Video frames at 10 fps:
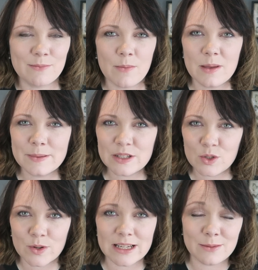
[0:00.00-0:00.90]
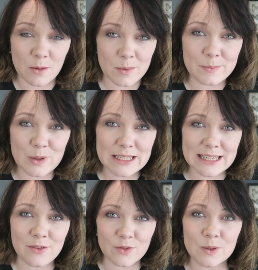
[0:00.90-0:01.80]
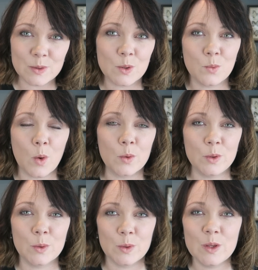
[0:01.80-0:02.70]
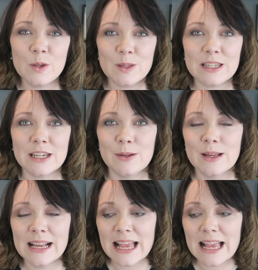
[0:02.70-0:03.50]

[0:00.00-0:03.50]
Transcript: maybe a bit strange, maybe a bit different to what you're used to.